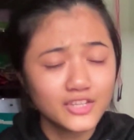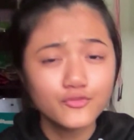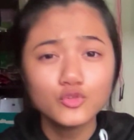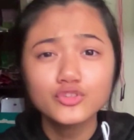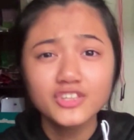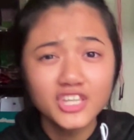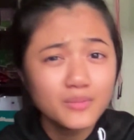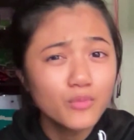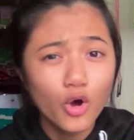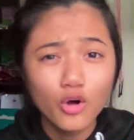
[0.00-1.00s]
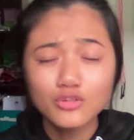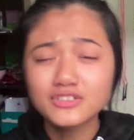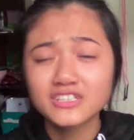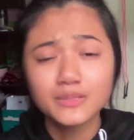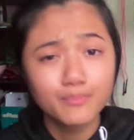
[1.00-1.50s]
if you skip all
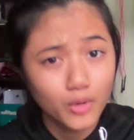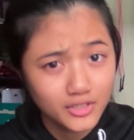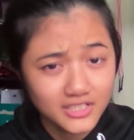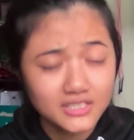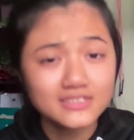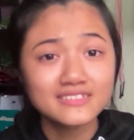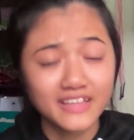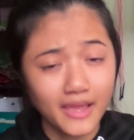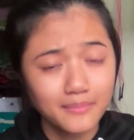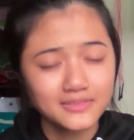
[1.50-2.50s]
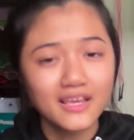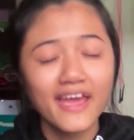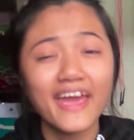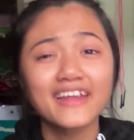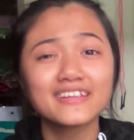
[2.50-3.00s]
the important steps
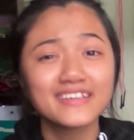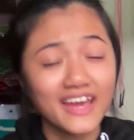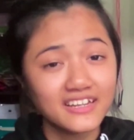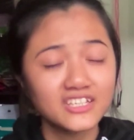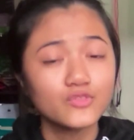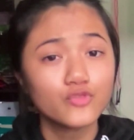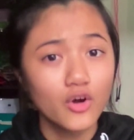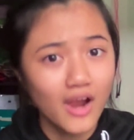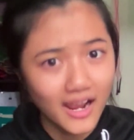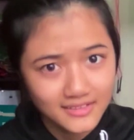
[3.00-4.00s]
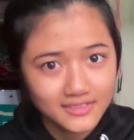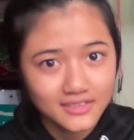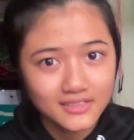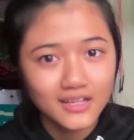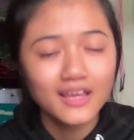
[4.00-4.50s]
and get the wrong
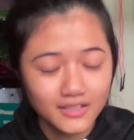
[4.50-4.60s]
answer,